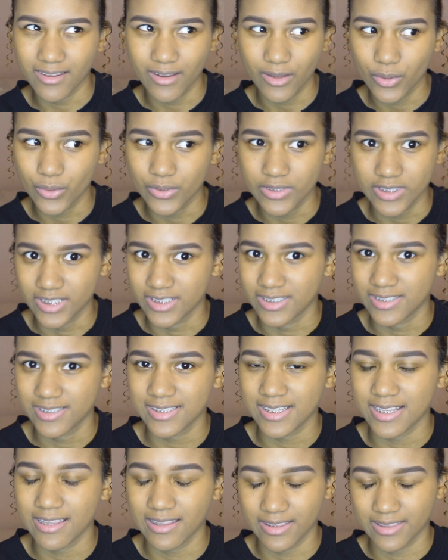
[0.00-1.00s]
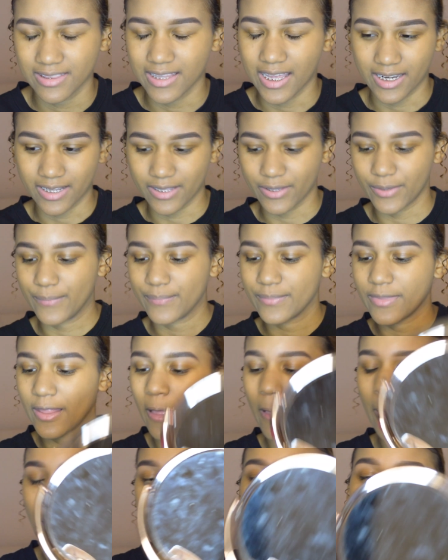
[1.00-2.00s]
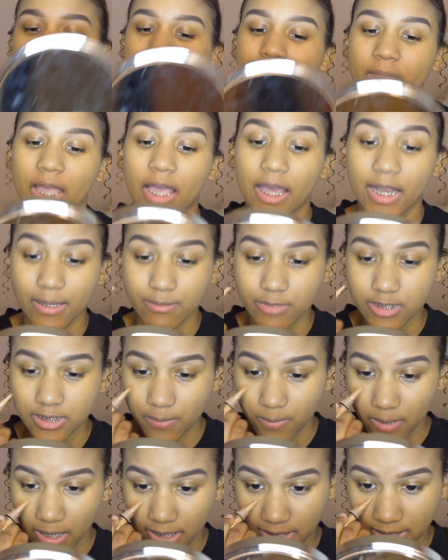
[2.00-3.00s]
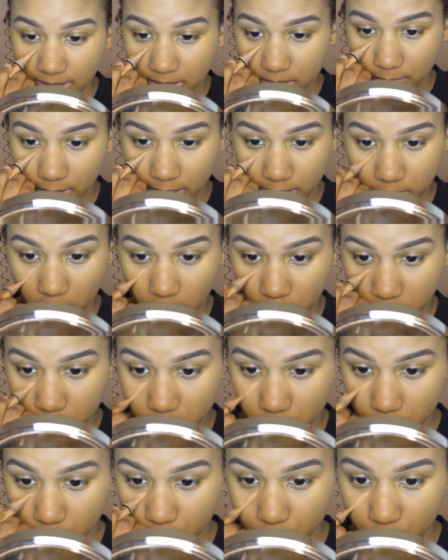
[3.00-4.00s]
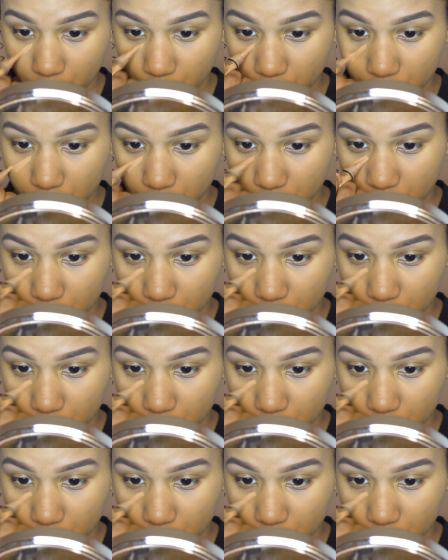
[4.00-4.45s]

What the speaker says: no sis, not it. And I'm just applying that to my dark circles.